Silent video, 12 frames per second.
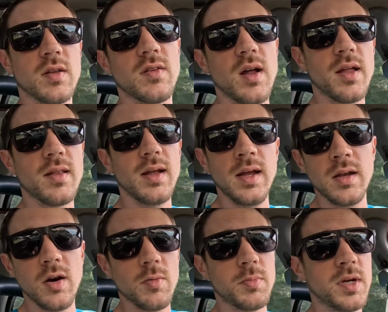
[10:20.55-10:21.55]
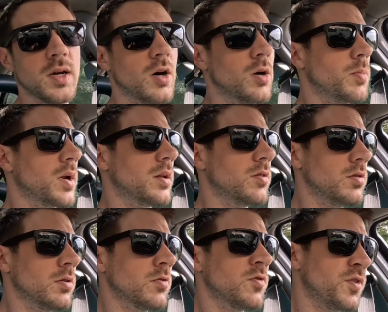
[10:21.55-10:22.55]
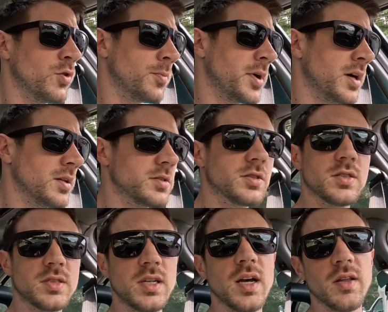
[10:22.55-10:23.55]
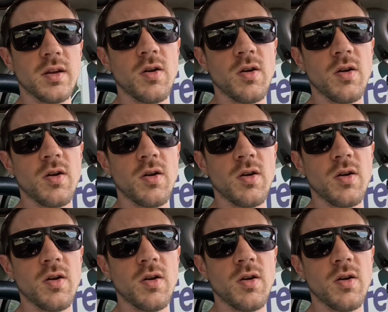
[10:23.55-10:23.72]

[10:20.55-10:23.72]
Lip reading: It's not end all be all, but I do use fuel mileage to see how the